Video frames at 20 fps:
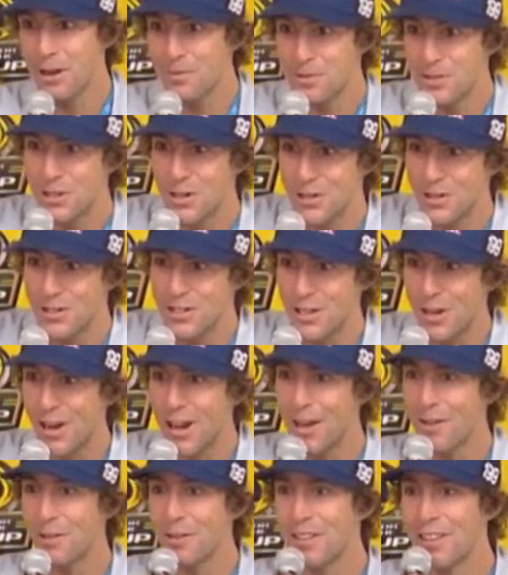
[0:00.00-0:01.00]
I'm sure it'll start
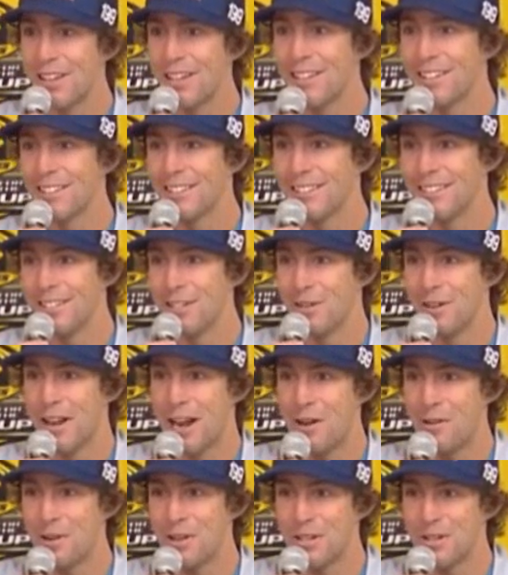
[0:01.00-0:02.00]
out with an
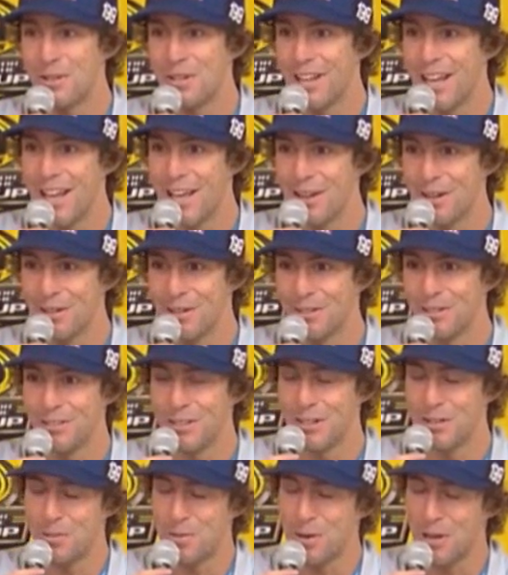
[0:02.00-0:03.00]
hour or two a day, and
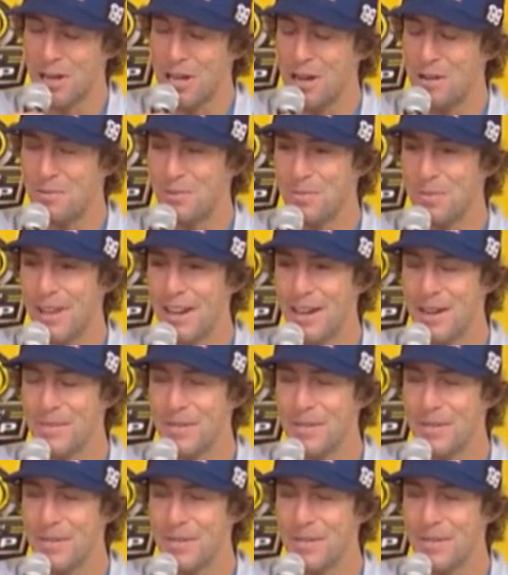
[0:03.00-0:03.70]
it'll work up from there.